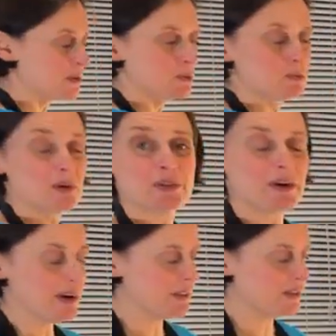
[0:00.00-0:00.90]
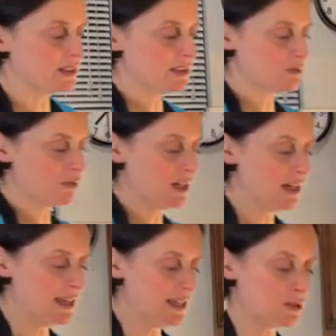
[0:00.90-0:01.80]
probably wouldn't bother. I think this
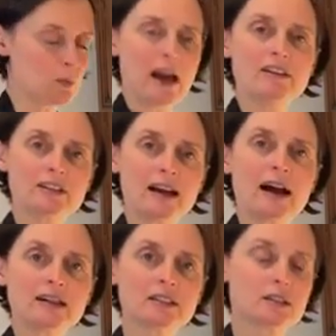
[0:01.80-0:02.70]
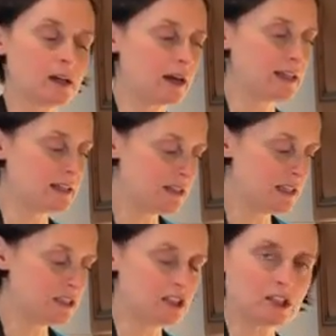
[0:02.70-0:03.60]
really is where it's at, and it
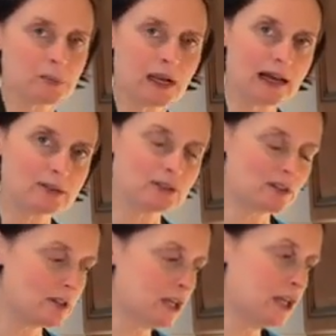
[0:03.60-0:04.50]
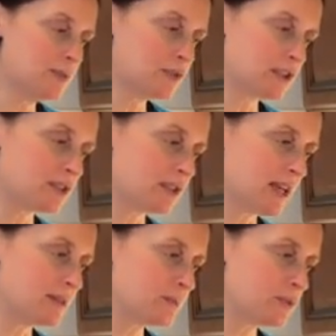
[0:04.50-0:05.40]
needs to just be allowed to
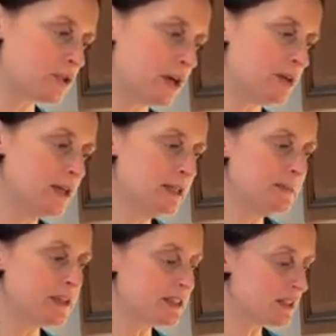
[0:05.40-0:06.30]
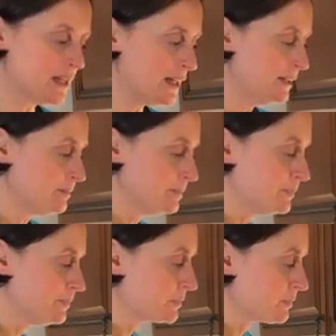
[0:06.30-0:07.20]
sing. So this here
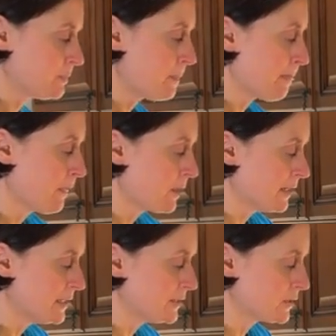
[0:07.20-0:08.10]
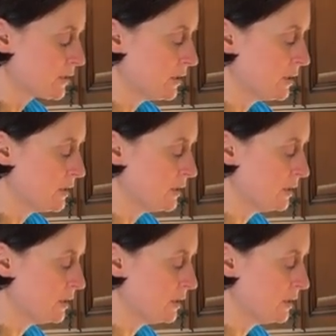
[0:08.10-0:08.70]
is